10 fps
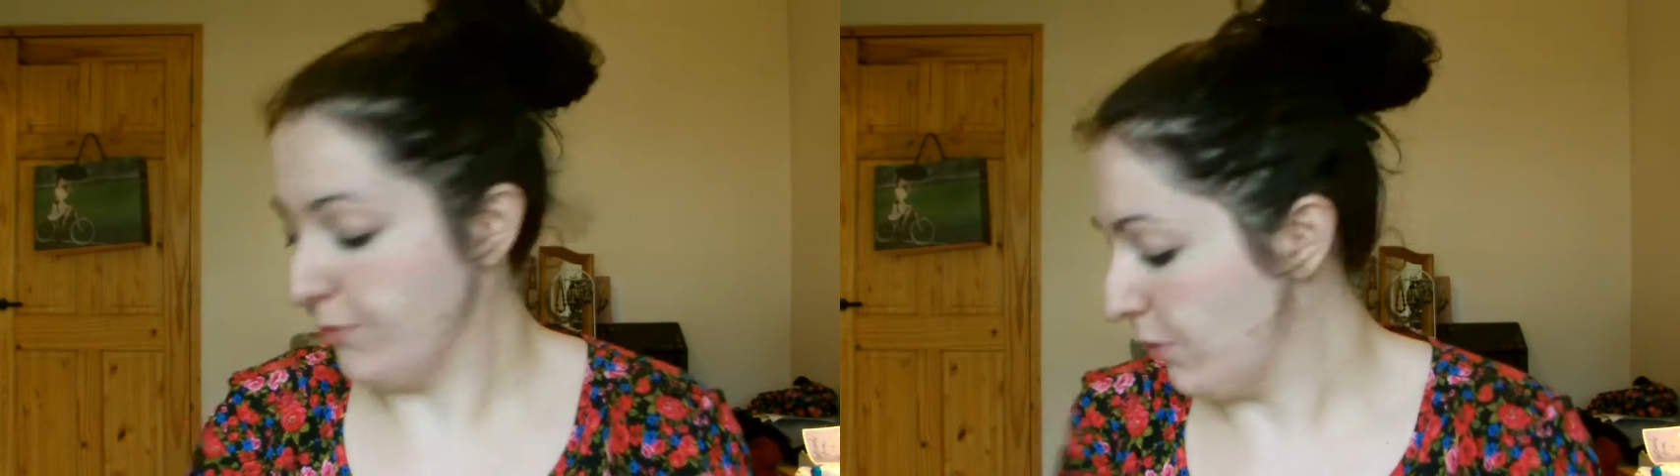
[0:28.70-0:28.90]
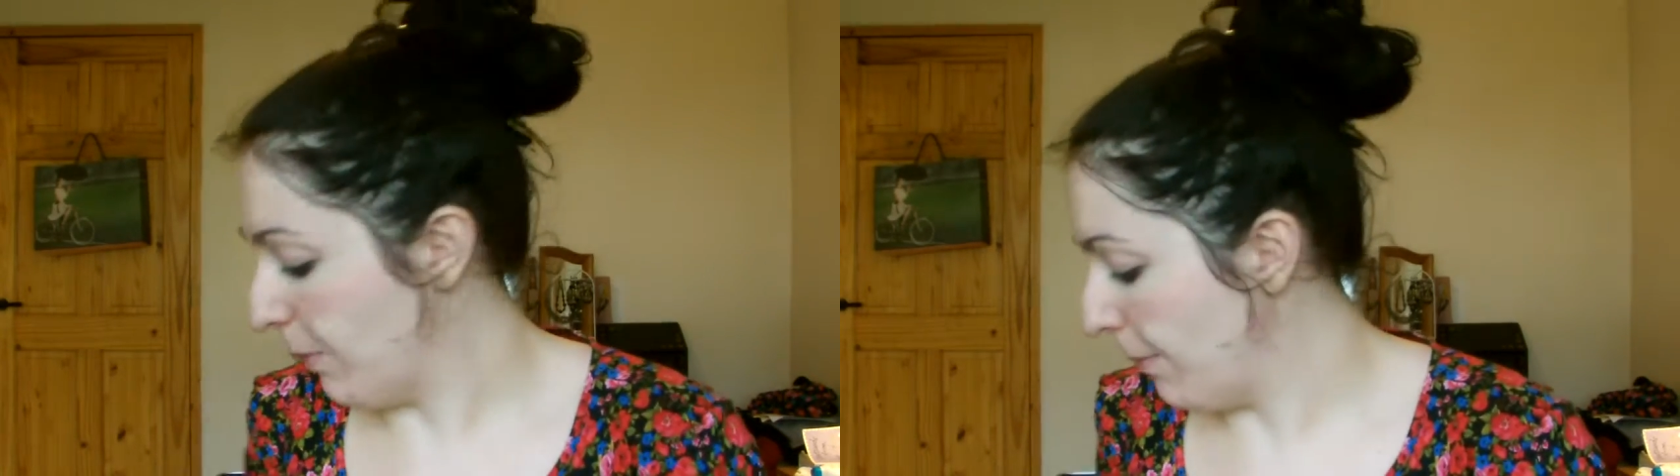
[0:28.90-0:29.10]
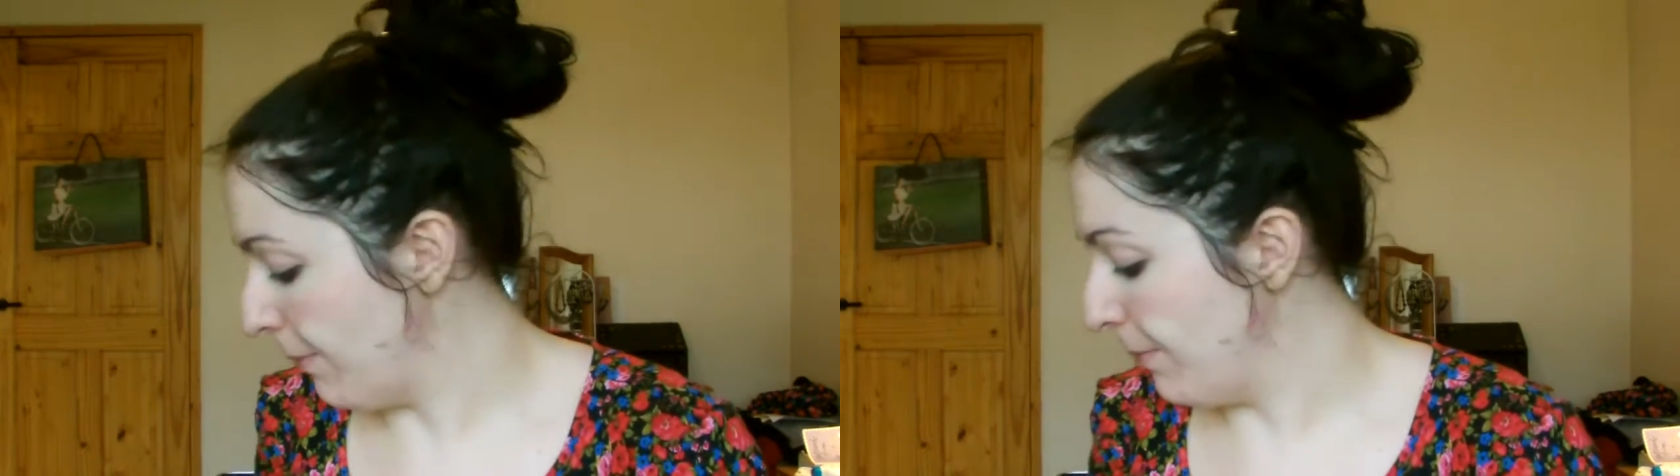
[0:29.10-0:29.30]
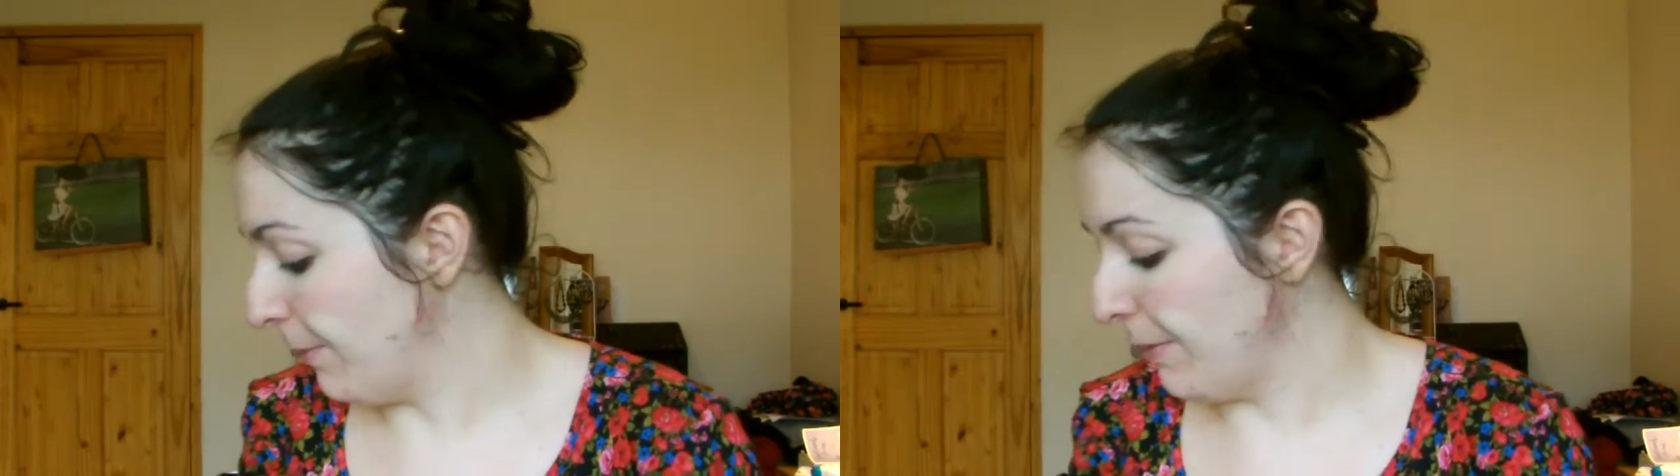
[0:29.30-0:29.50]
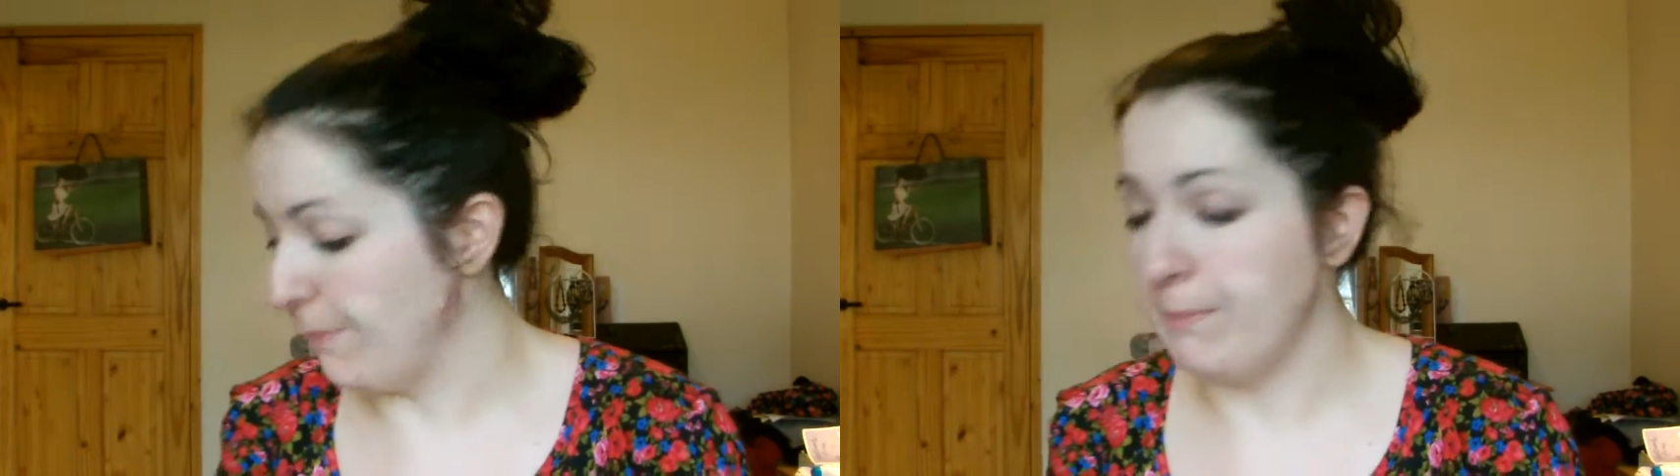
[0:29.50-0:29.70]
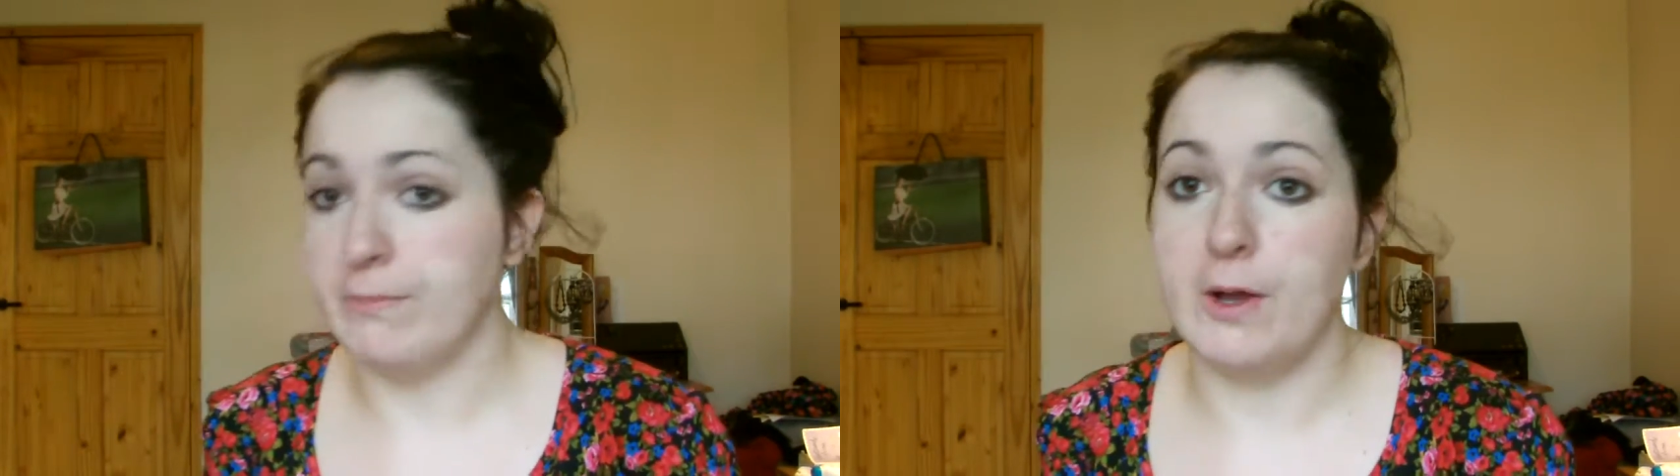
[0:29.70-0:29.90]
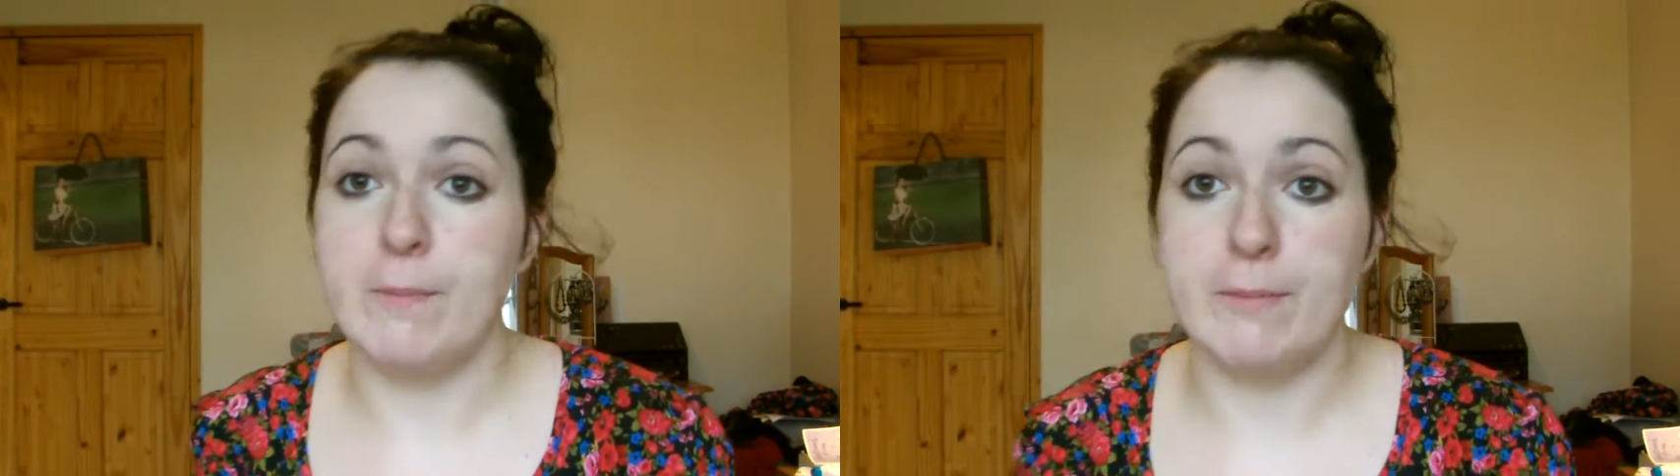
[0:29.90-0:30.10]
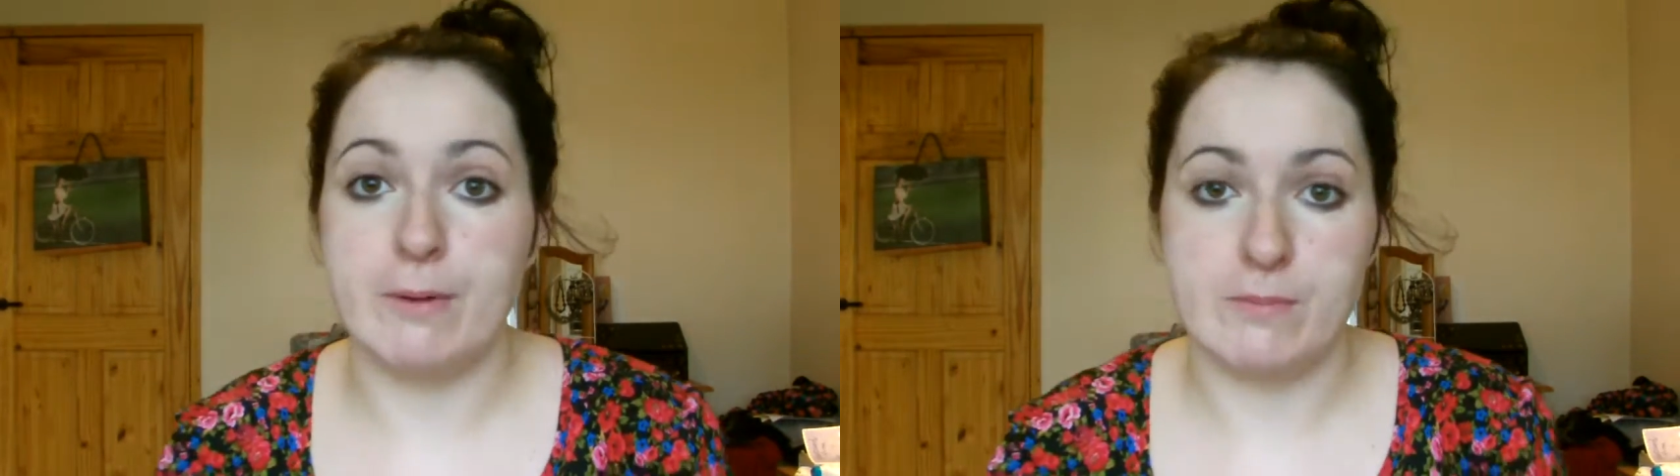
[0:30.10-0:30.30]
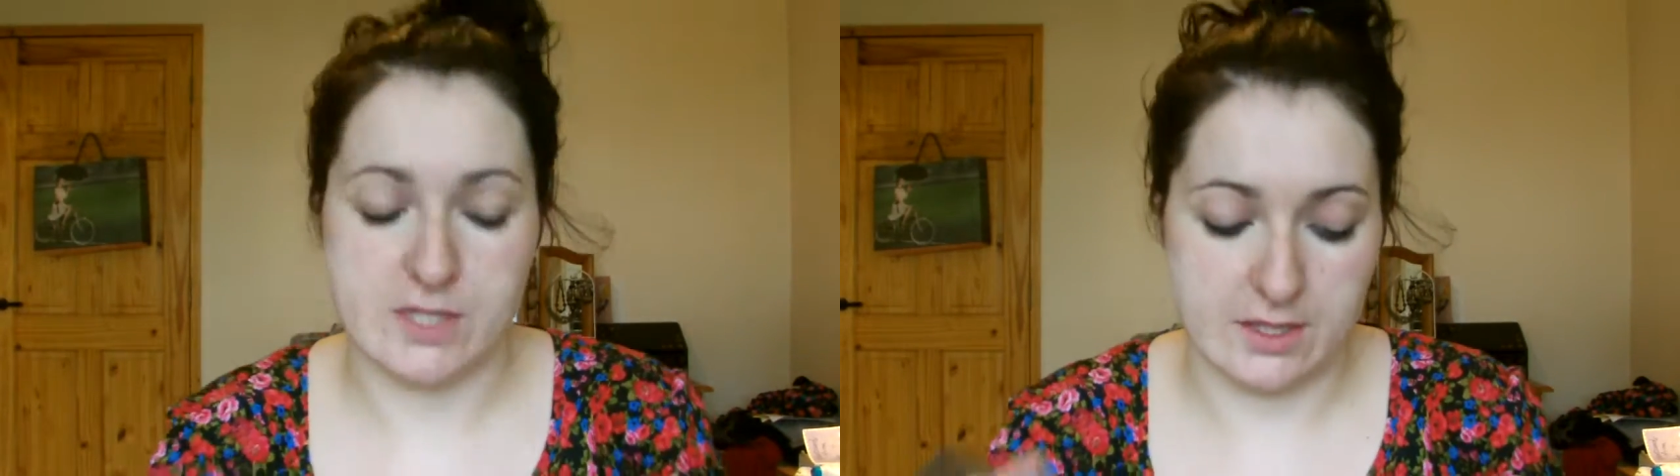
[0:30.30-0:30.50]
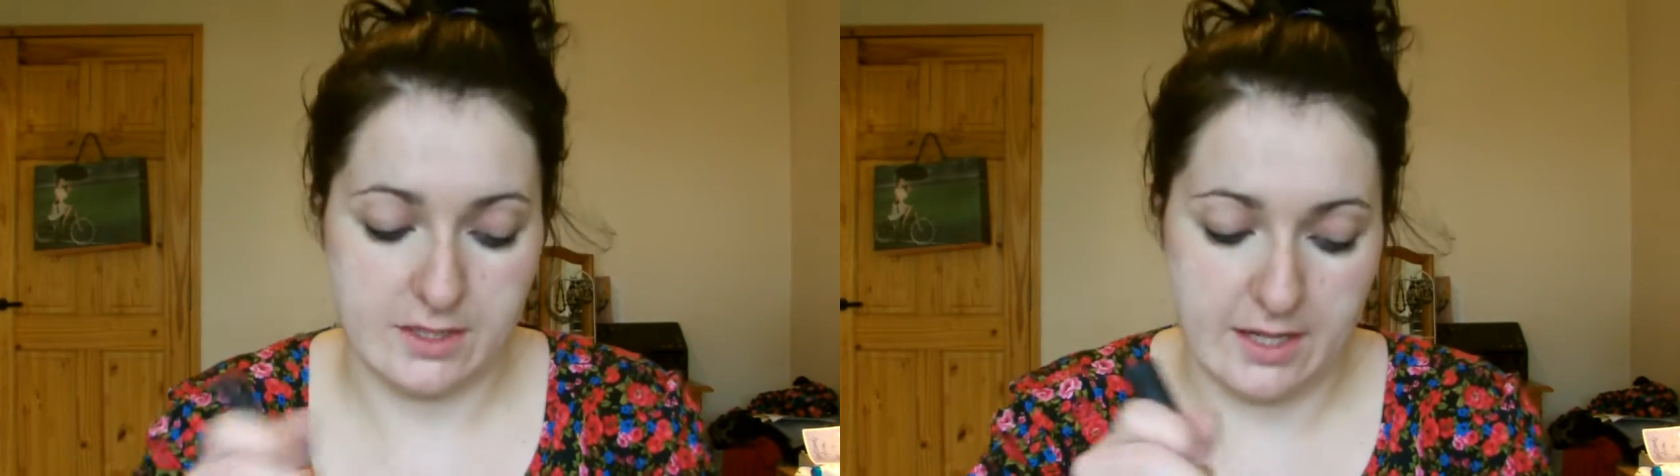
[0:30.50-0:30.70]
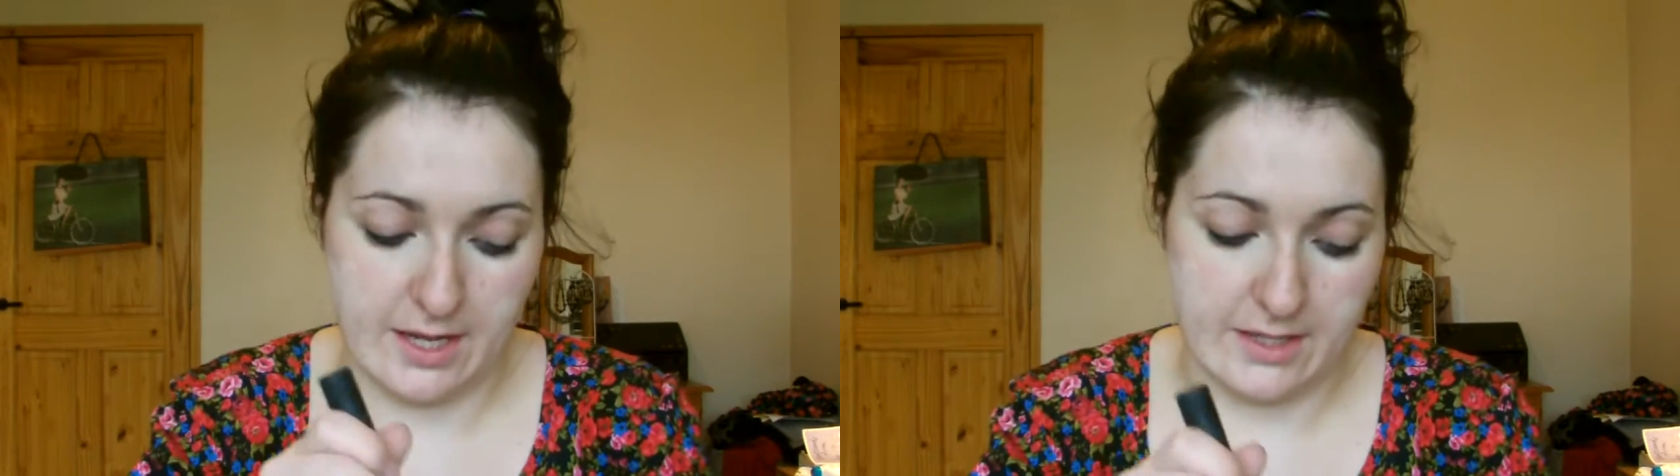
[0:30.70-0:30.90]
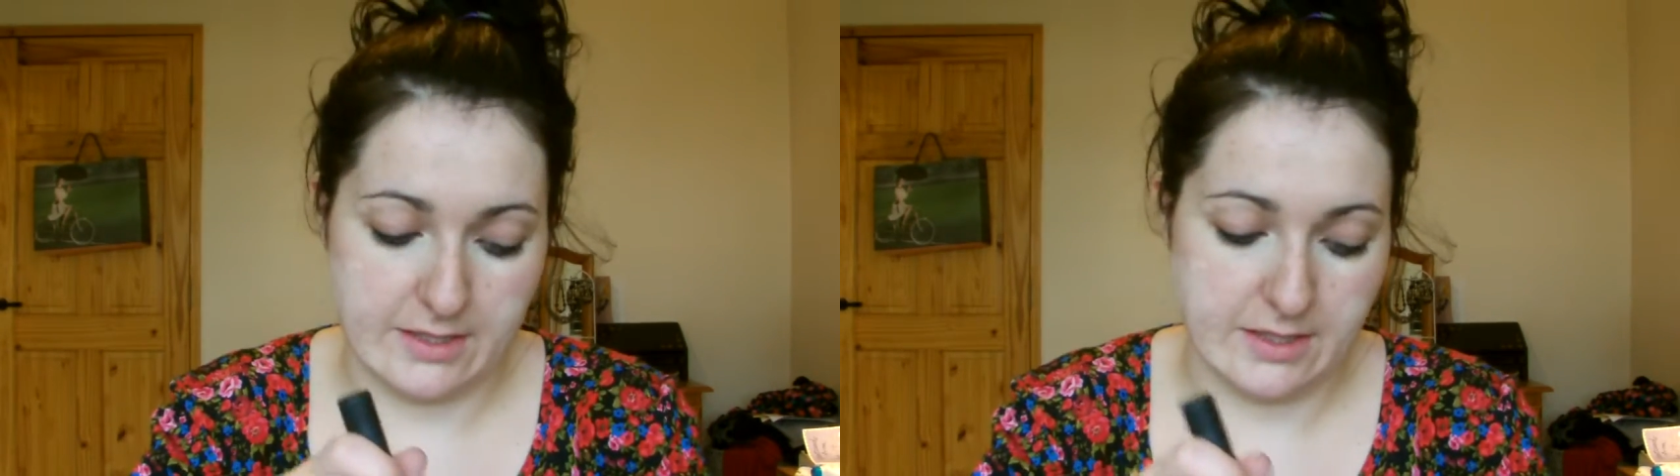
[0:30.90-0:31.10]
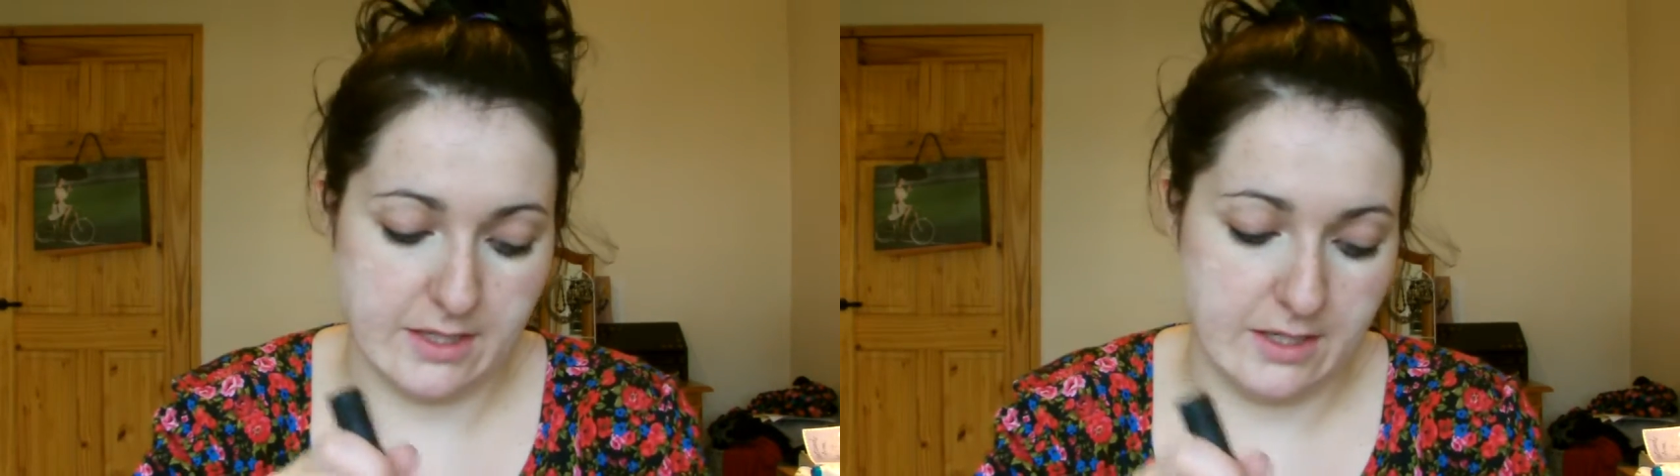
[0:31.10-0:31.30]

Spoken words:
So pop a couple of pumps onto the hand,